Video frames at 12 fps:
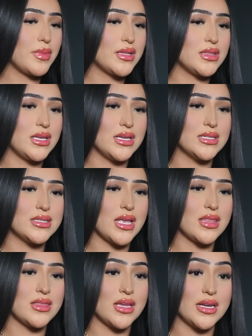my things,
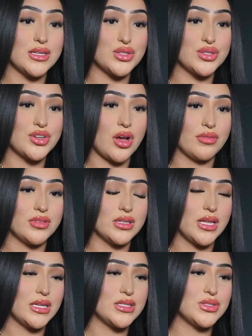and then I turned off the
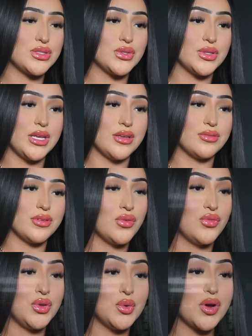lights to leave.
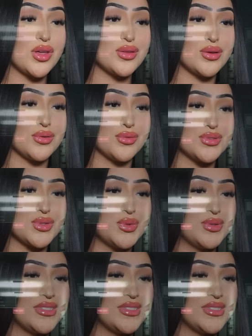Few are those who